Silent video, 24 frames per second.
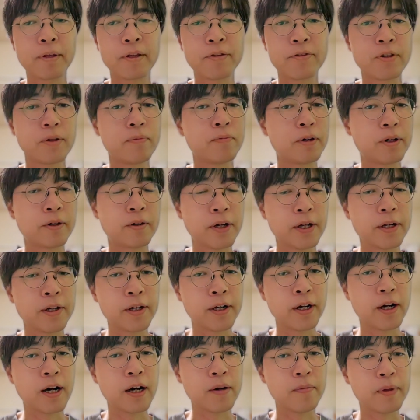several
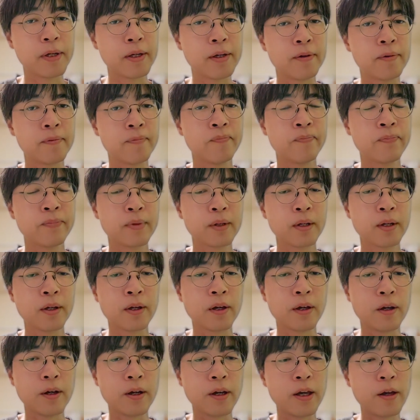area. I mean,
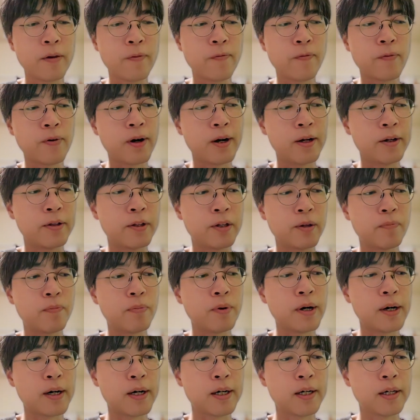if I
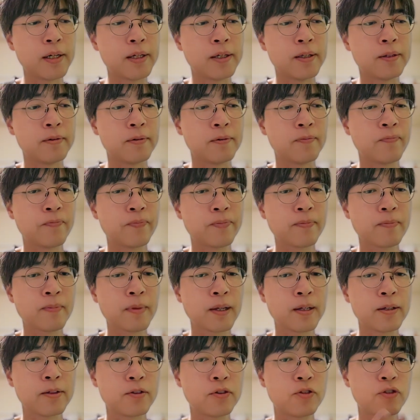divide
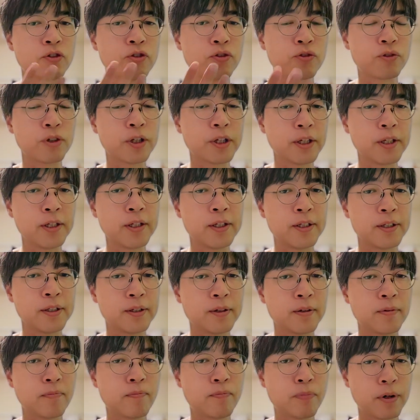three
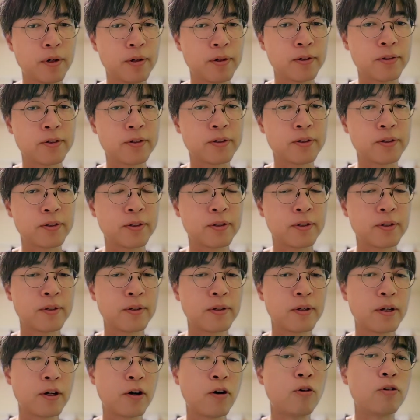parts
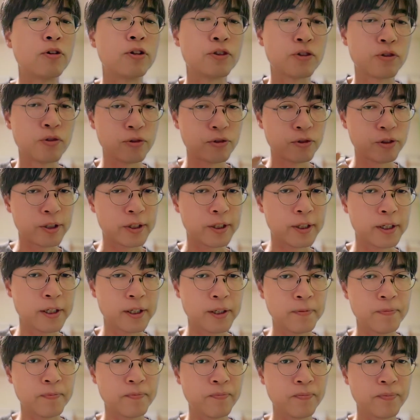
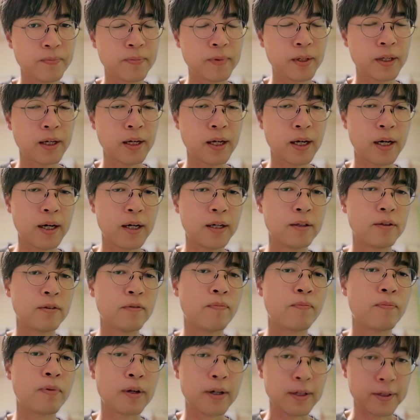horizontally and
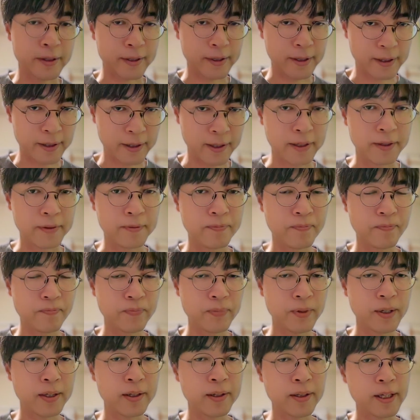vertically,
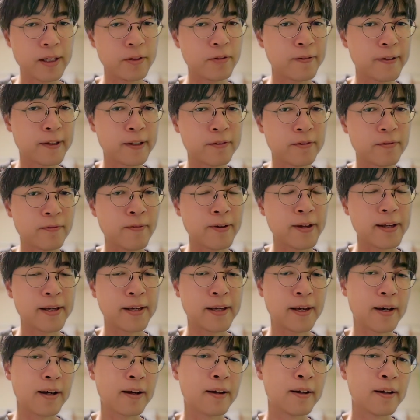in that case we
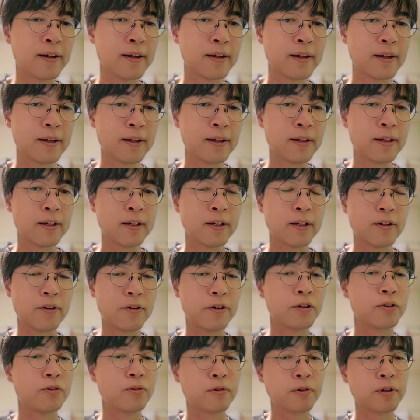can
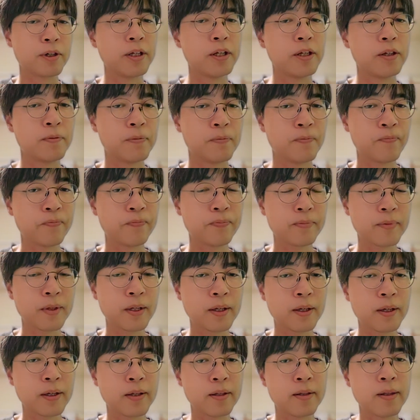retrieve
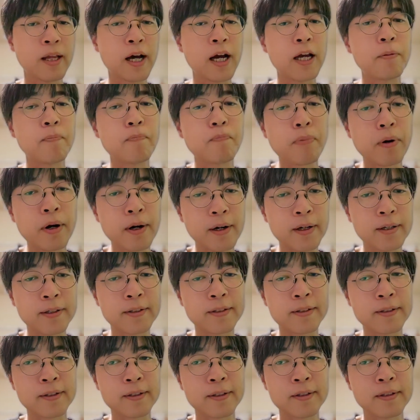9
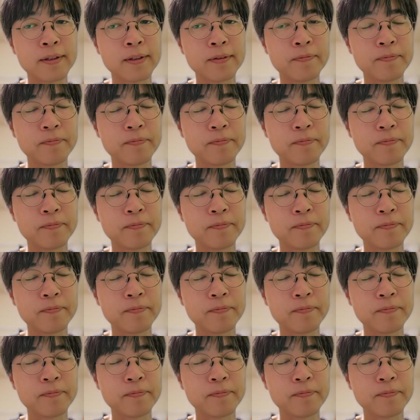parts